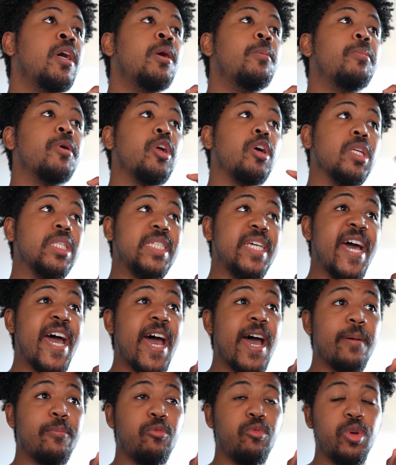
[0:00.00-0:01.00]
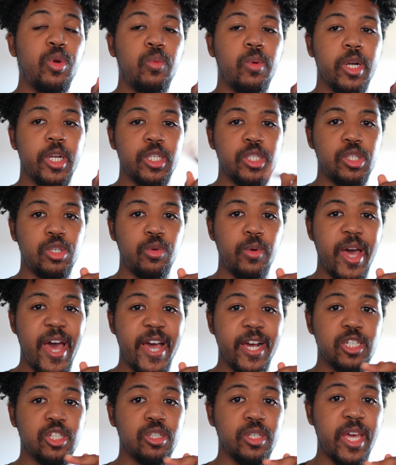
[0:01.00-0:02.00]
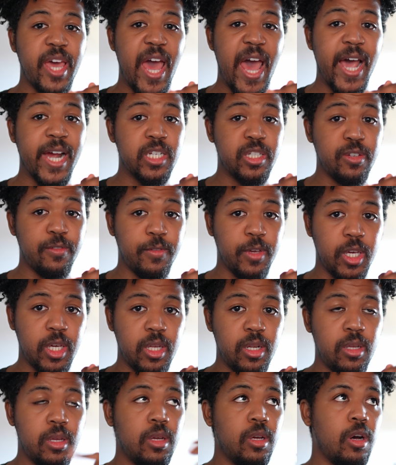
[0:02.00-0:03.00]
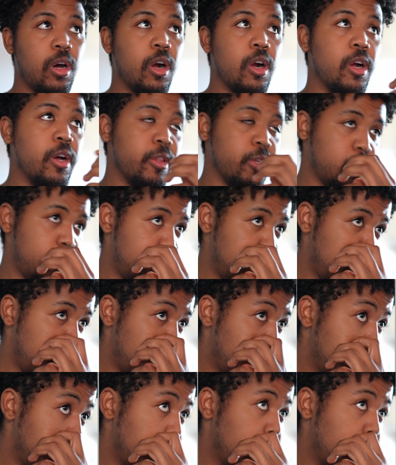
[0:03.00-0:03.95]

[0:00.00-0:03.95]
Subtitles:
But on tap, we want it to actually activate our other scene.